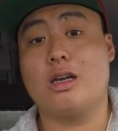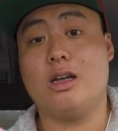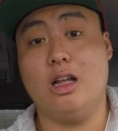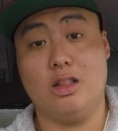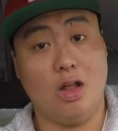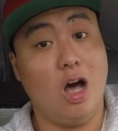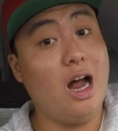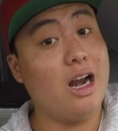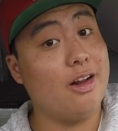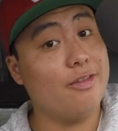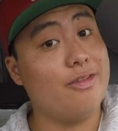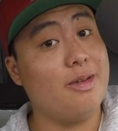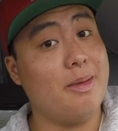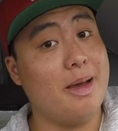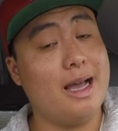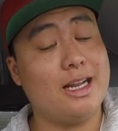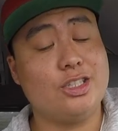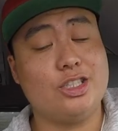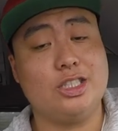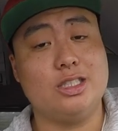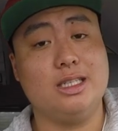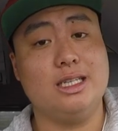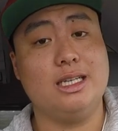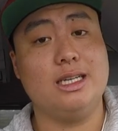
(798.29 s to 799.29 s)
A lot of them
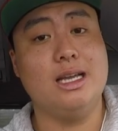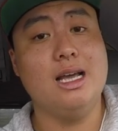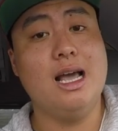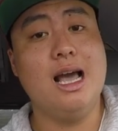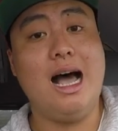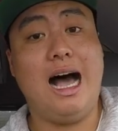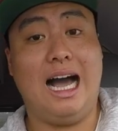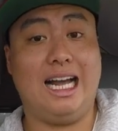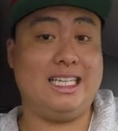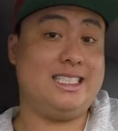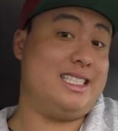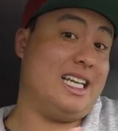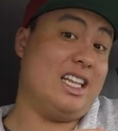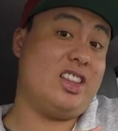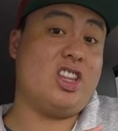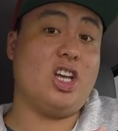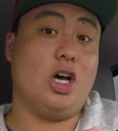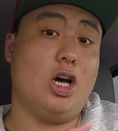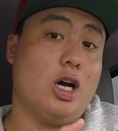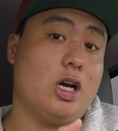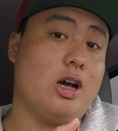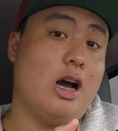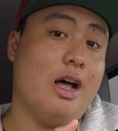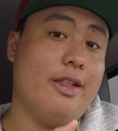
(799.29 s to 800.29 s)
actually, I set the
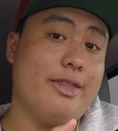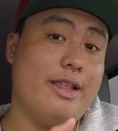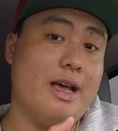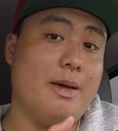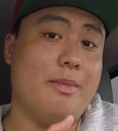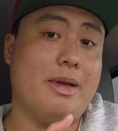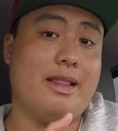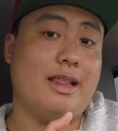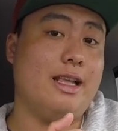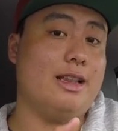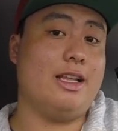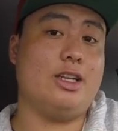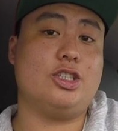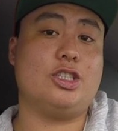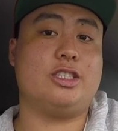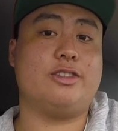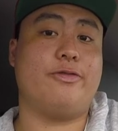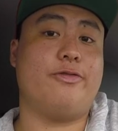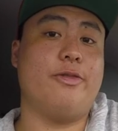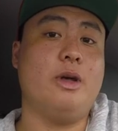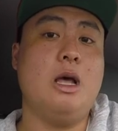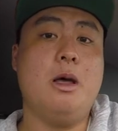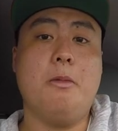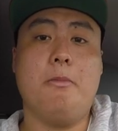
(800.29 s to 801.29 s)
hook on them and then they just
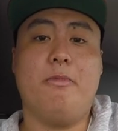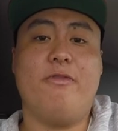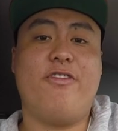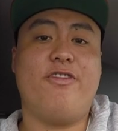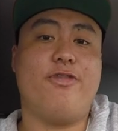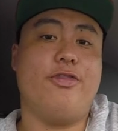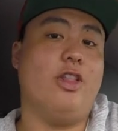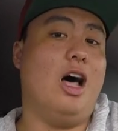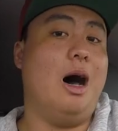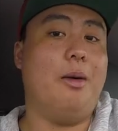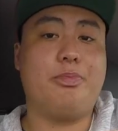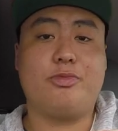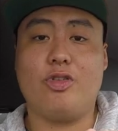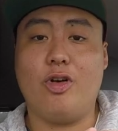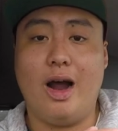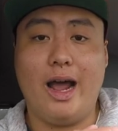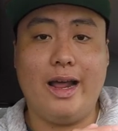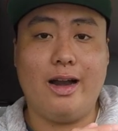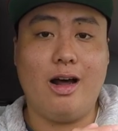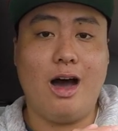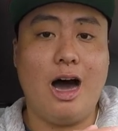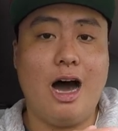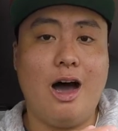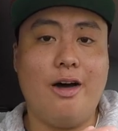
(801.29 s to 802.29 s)
flopped
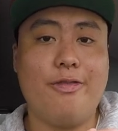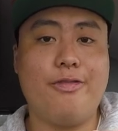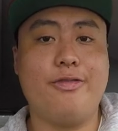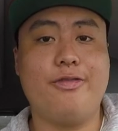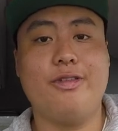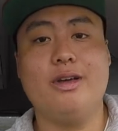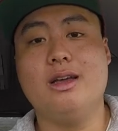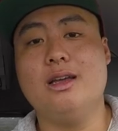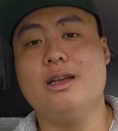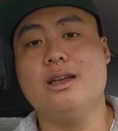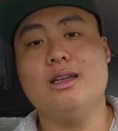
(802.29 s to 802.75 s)
right off.